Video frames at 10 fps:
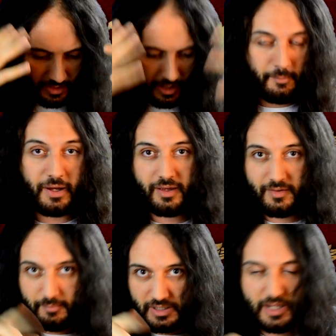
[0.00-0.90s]
armor in
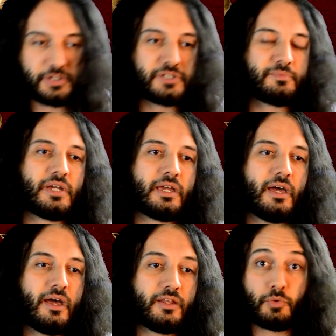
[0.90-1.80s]
the Middle Ages, I'm saying,
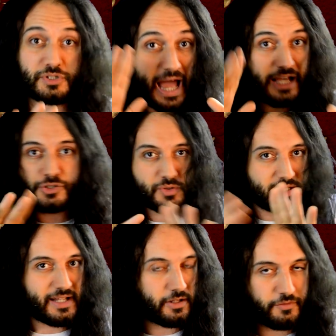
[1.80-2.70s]
that was as good
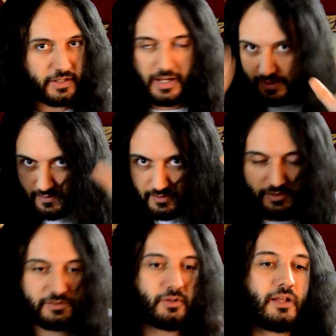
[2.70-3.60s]
as that of the knights,
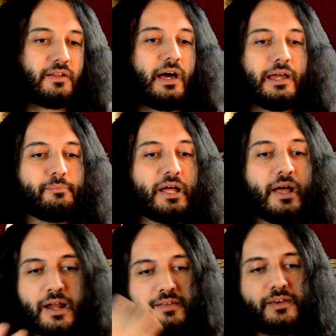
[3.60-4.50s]
just on underline. But
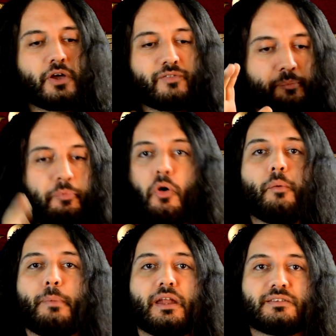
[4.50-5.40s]
let's say you have a
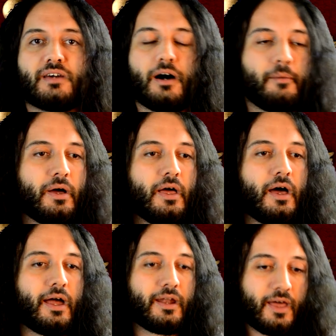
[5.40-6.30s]
poor man-at-arm,
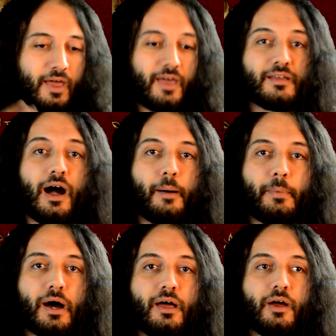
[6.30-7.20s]
and his
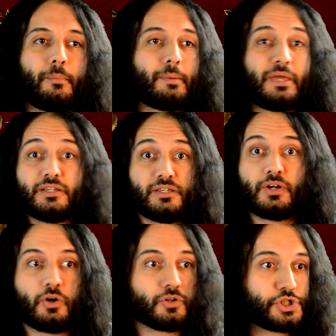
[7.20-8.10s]
armor, maybe he's
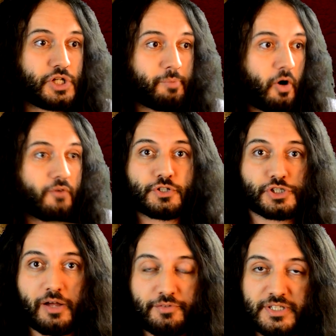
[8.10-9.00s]
even got cheap
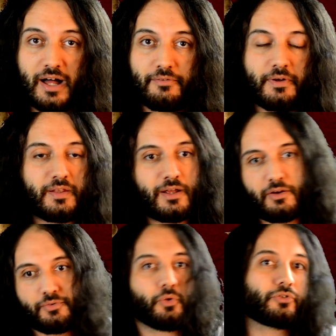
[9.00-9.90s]
off-the-shelf stuff, and then
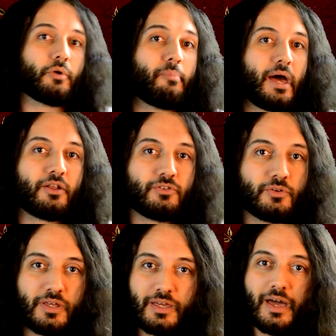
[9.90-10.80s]
of course compared to
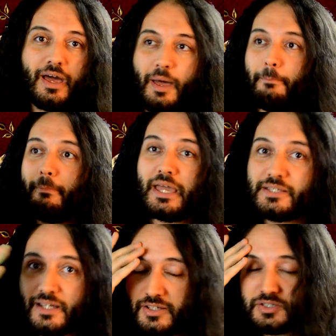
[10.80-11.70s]
the
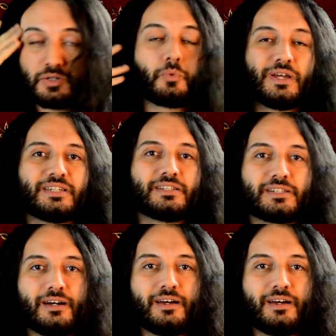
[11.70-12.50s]
amazing, exquisite